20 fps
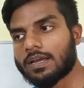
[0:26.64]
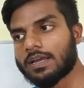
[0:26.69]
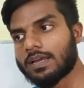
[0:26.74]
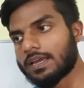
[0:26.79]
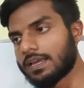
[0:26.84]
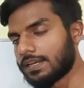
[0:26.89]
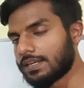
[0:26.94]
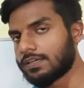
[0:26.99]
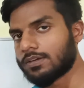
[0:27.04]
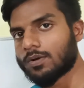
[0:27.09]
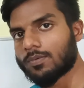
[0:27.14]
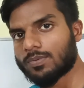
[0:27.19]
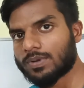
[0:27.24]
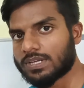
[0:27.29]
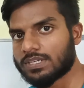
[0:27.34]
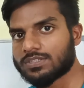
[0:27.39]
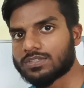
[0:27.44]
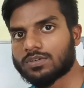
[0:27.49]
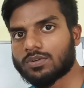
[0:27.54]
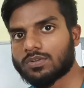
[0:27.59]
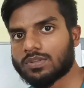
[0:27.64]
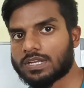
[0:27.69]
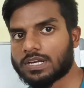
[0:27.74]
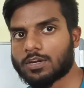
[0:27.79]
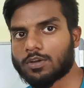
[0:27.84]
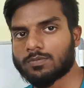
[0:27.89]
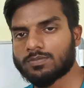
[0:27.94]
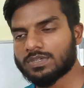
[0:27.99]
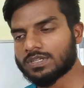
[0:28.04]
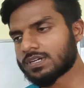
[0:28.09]
any operation on that
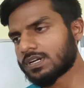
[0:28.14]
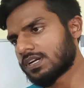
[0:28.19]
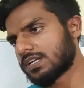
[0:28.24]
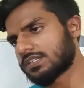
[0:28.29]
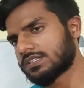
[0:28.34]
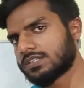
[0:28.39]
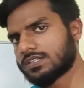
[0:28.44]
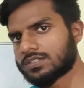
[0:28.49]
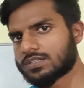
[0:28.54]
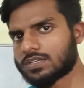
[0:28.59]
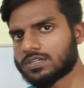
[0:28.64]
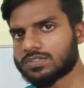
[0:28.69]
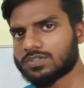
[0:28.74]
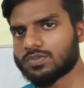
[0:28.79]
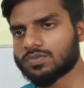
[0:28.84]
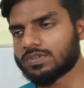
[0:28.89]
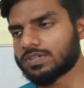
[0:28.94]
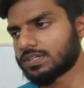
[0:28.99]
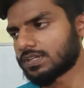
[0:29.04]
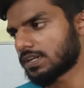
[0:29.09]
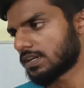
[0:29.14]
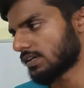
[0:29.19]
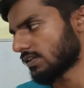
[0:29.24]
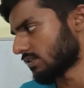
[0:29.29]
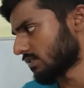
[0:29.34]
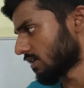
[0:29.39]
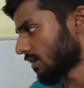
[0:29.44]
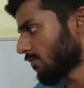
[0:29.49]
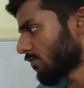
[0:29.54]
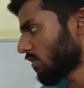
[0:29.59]
object. Let's discuss using an
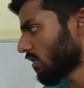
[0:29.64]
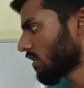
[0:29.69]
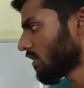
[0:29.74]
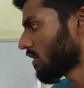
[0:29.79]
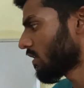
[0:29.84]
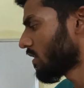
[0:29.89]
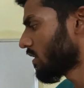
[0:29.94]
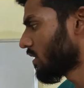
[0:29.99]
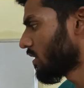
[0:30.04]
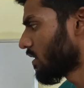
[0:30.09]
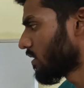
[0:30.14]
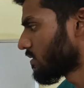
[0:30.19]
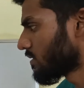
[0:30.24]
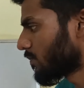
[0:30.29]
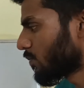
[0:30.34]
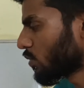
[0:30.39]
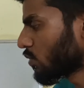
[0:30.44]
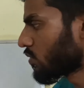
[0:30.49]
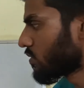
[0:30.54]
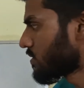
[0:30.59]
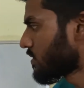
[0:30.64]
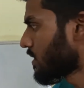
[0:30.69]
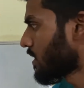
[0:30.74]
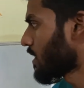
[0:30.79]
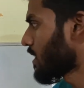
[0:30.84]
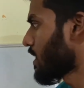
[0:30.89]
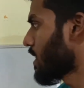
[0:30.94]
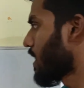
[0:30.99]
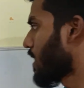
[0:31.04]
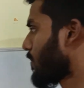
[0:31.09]
example. Suppose
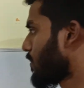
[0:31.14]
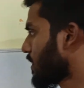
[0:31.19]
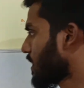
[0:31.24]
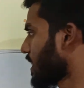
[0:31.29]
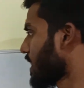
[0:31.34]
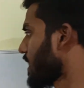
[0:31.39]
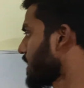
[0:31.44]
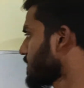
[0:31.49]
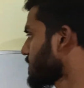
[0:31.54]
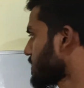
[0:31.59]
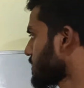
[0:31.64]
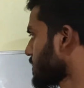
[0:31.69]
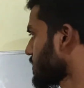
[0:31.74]
I have a class